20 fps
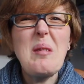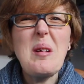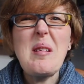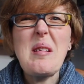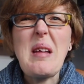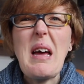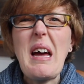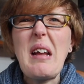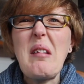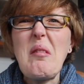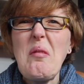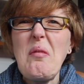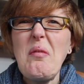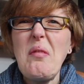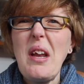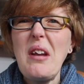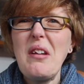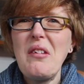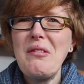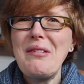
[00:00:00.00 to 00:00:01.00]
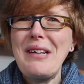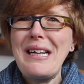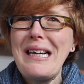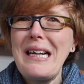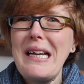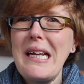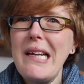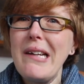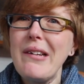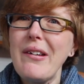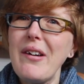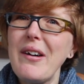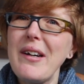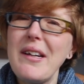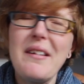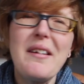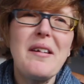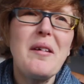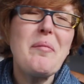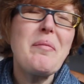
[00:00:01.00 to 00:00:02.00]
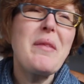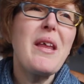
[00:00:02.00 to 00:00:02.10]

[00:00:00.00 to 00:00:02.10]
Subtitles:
was unflatteringly tight.